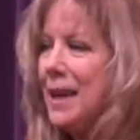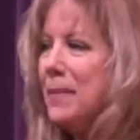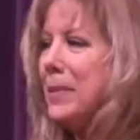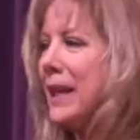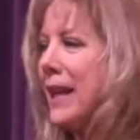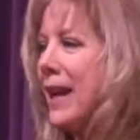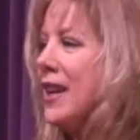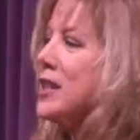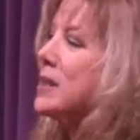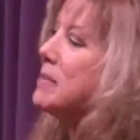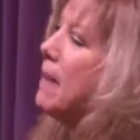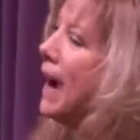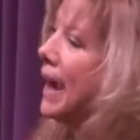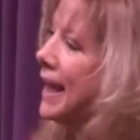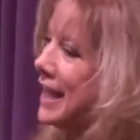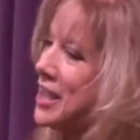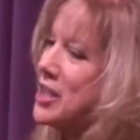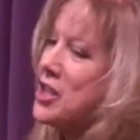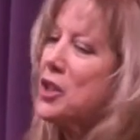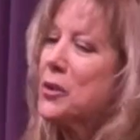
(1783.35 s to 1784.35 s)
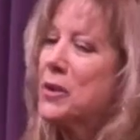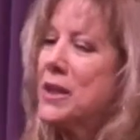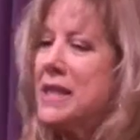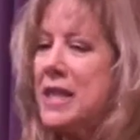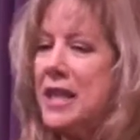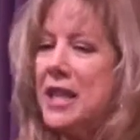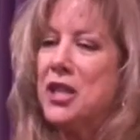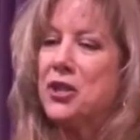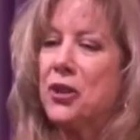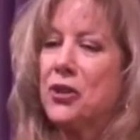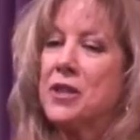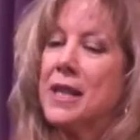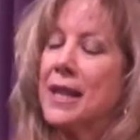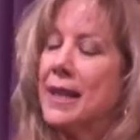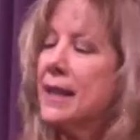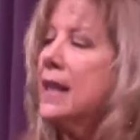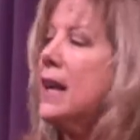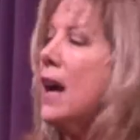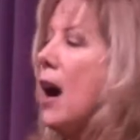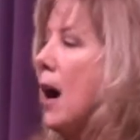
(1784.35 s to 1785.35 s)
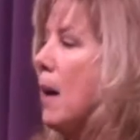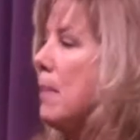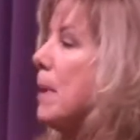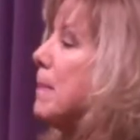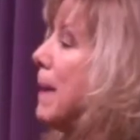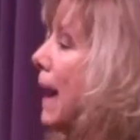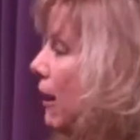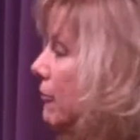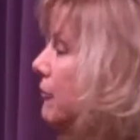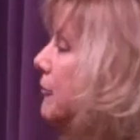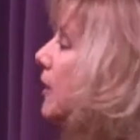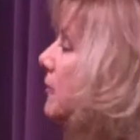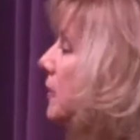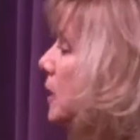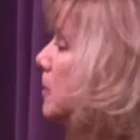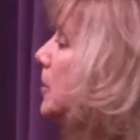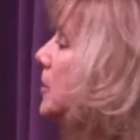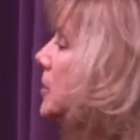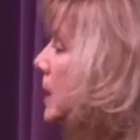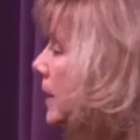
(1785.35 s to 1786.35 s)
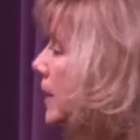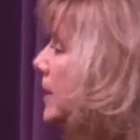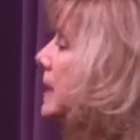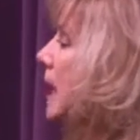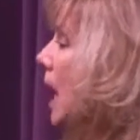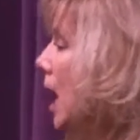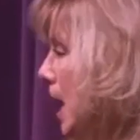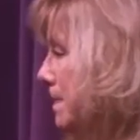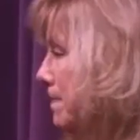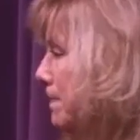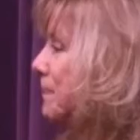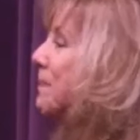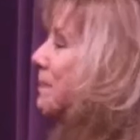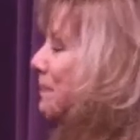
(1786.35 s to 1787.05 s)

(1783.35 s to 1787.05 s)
because my history teacher didn't come about 50% of the time.